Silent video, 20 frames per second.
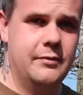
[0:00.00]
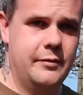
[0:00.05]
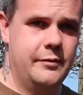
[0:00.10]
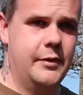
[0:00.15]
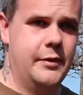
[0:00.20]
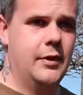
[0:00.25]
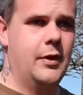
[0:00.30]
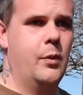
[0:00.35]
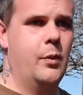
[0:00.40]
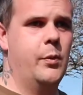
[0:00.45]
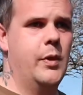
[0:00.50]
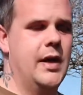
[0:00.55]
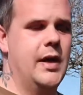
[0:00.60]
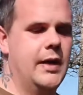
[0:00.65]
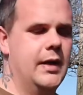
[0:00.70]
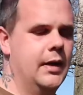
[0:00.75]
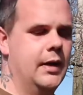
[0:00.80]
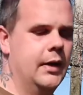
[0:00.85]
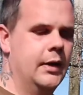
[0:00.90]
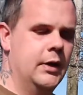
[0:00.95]
for a week
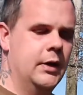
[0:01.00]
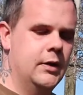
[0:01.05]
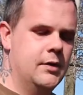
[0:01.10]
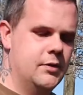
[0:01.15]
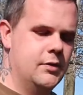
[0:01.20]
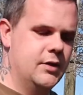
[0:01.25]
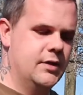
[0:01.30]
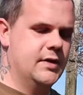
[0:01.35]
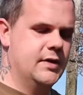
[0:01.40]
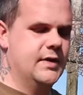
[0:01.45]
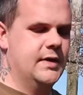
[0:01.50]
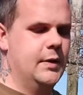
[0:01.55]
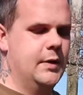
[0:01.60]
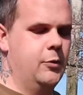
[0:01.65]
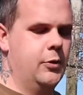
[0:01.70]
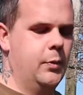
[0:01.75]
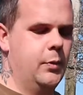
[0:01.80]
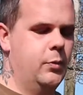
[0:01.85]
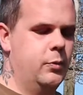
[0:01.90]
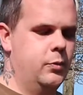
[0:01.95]
just to see
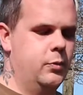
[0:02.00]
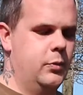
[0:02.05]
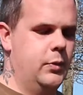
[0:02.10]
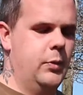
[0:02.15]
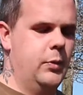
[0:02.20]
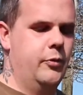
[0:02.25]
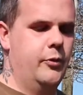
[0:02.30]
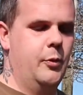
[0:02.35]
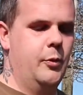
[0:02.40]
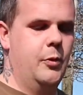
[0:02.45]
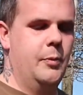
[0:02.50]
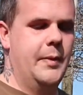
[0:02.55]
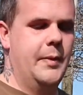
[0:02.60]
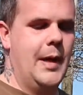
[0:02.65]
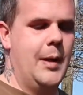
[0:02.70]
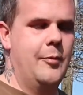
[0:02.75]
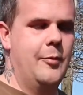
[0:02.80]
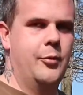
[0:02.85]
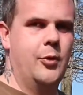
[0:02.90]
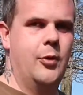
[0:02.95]
what it was all
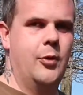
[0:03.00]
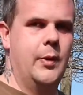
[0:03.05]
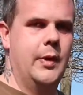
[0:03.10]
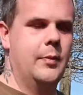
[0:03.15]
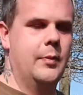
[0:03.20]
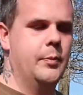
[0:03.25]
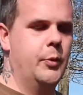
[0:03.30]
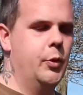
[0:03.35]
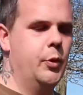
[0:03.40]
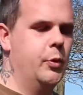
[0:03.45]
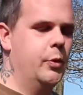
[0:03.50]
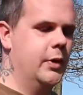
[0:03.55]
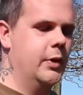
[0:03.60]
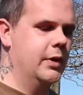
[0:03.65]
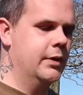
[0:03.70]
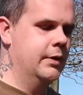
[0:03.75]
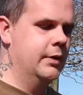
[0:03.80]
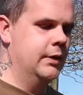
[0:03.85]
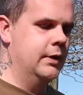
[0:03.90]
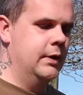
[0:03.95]
about before I went and bought one,